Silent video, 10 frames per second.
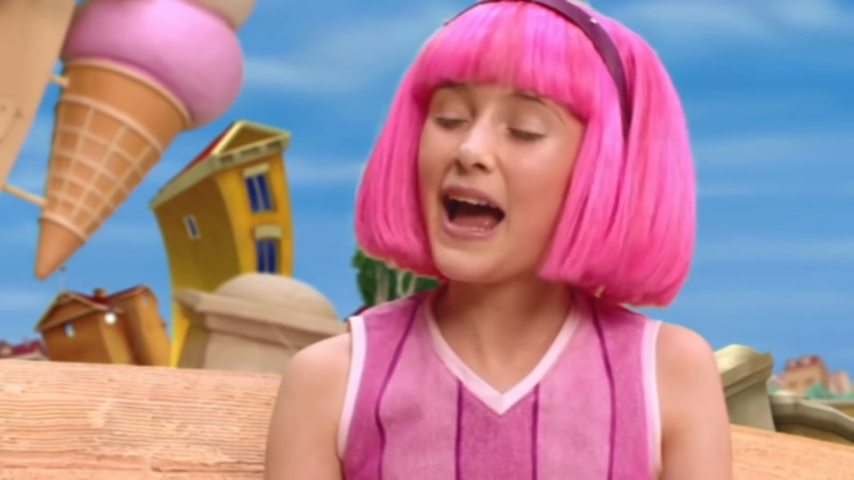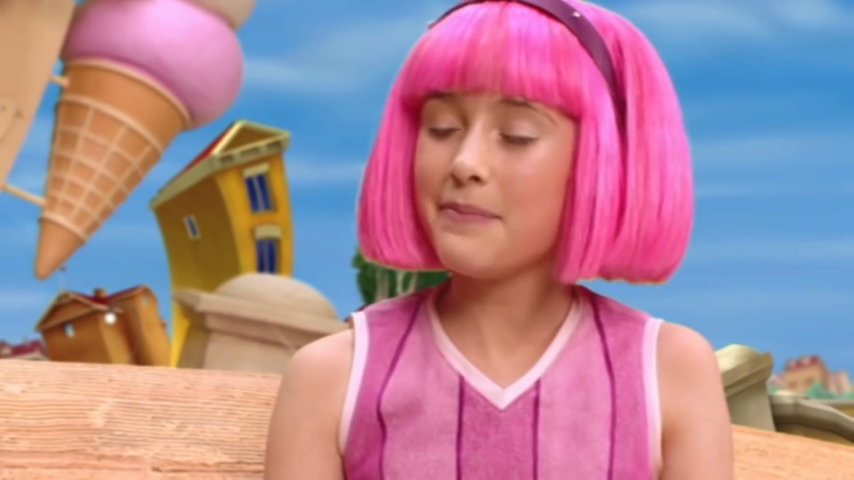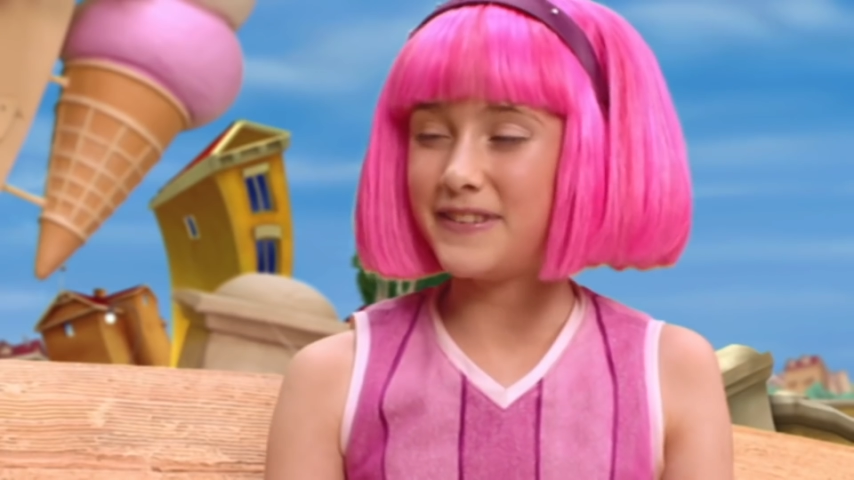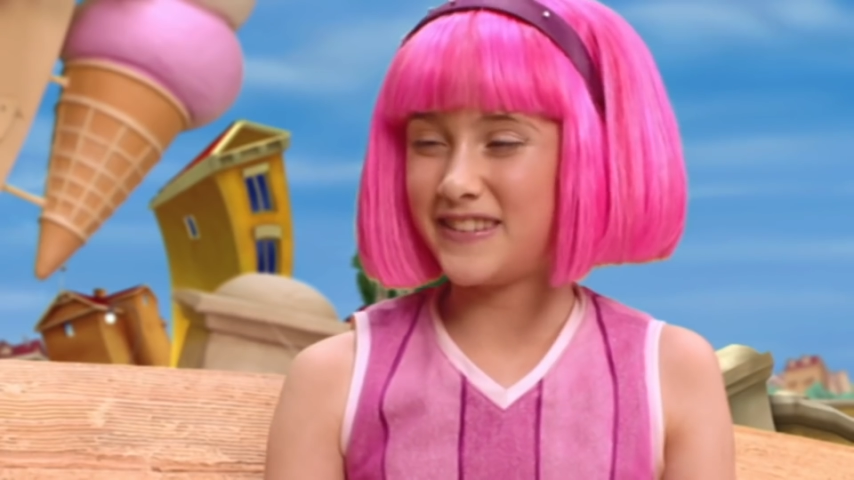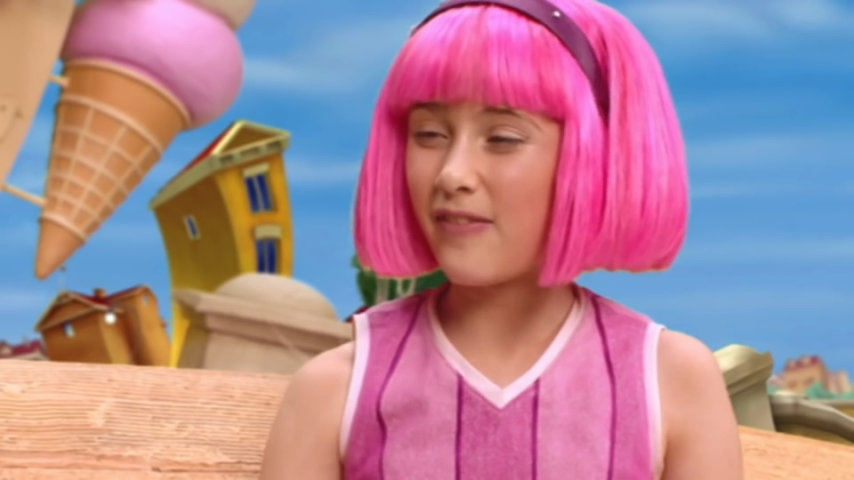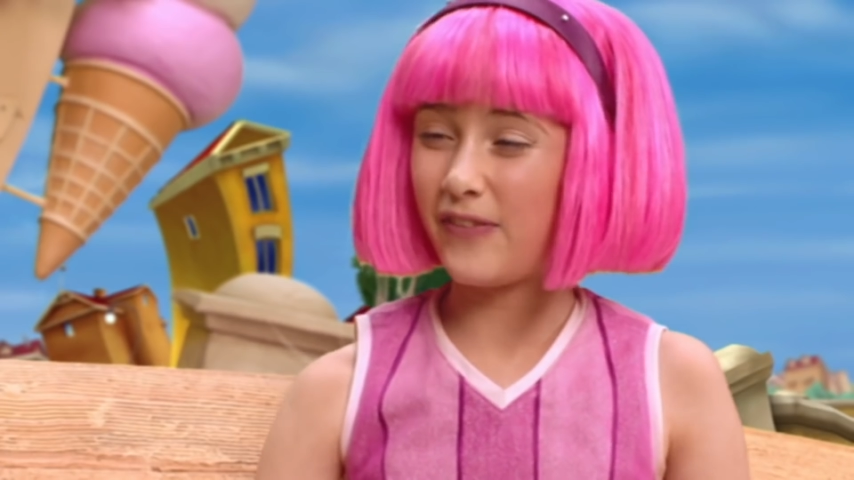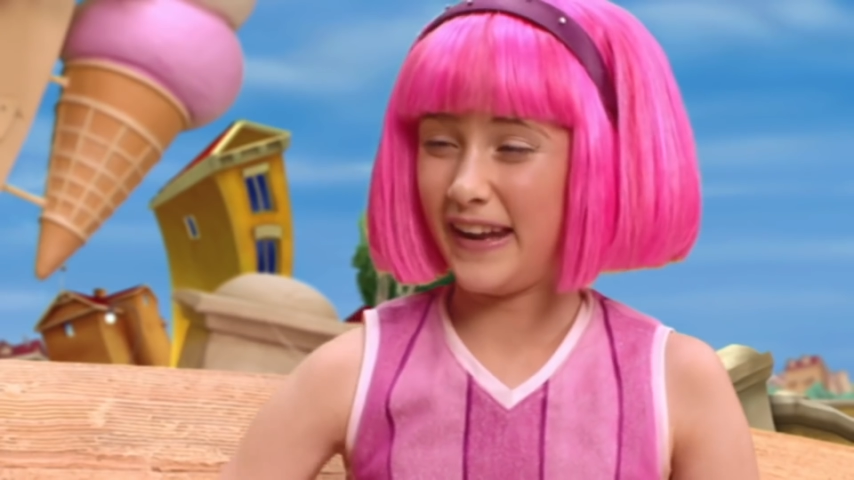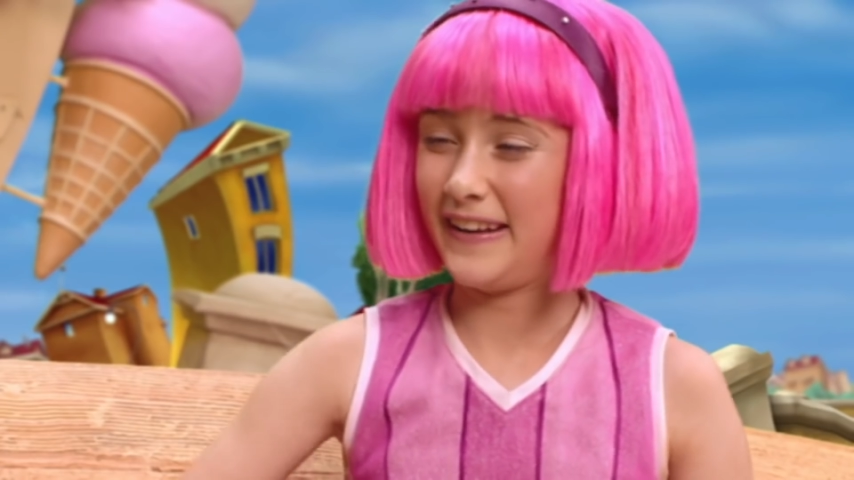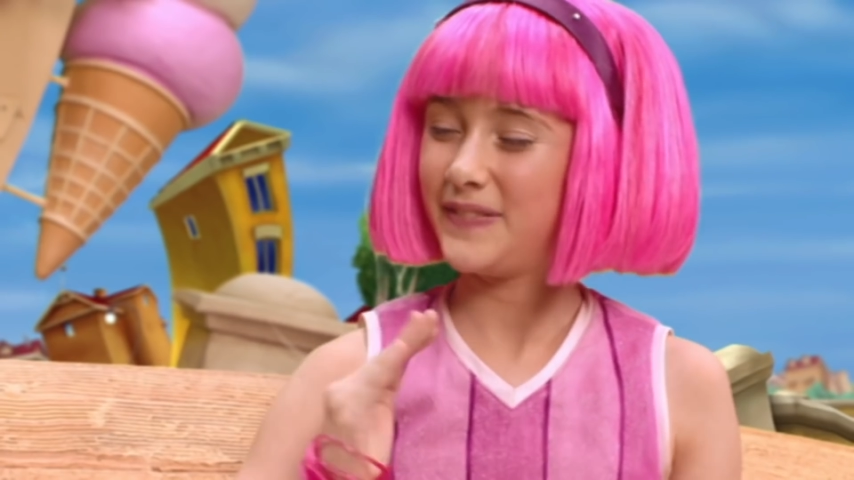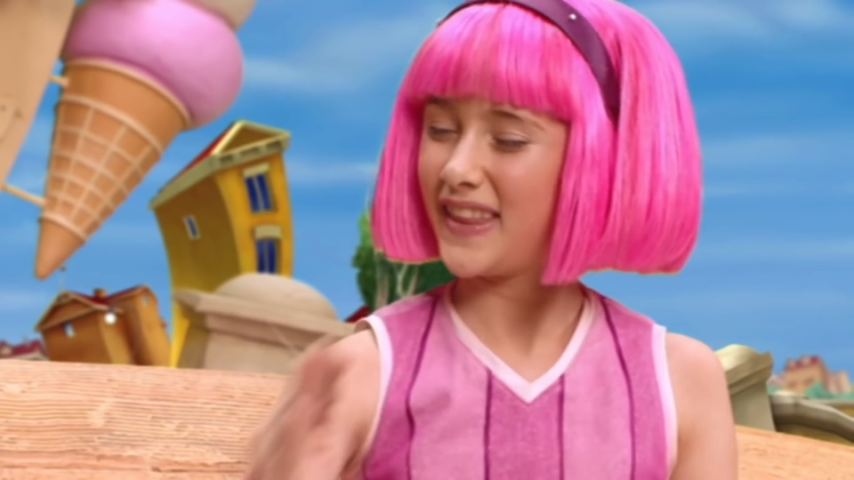I'm
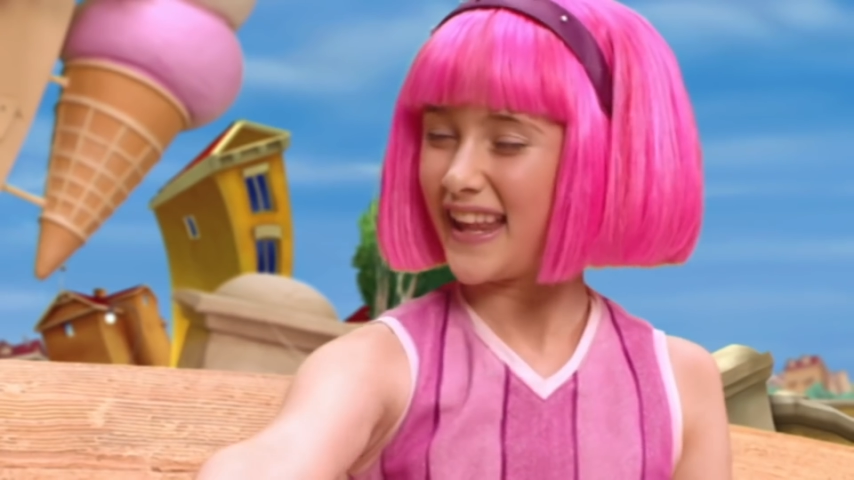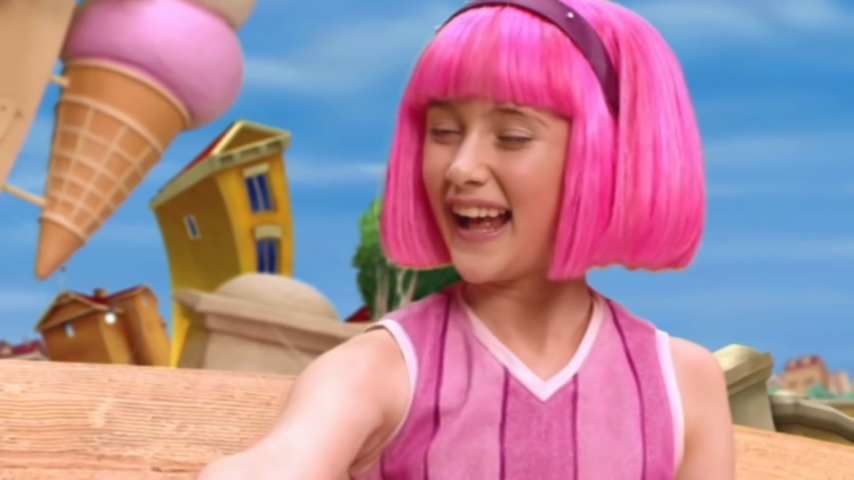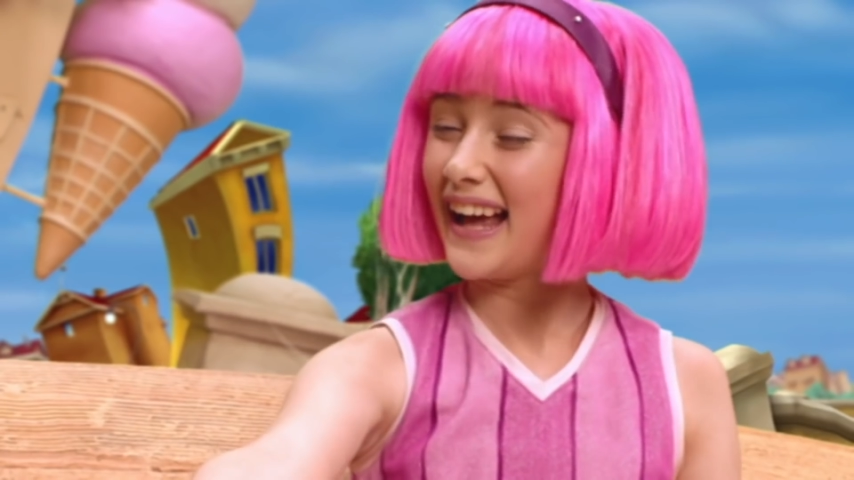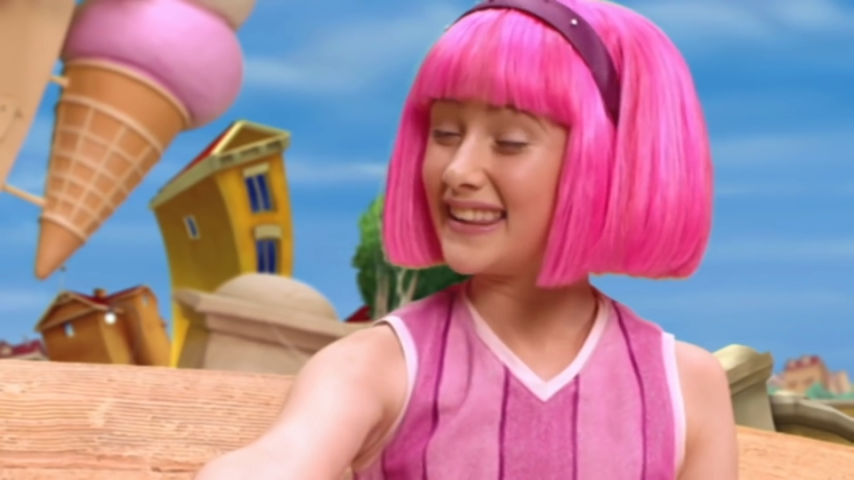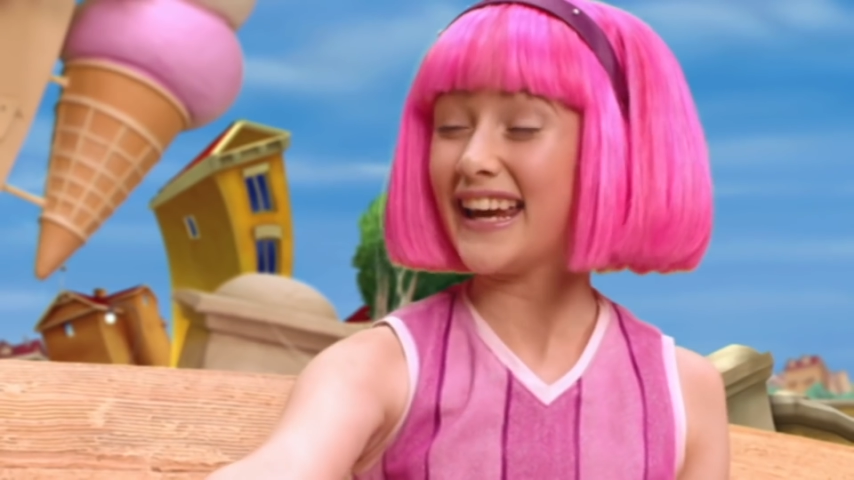Stephanie. I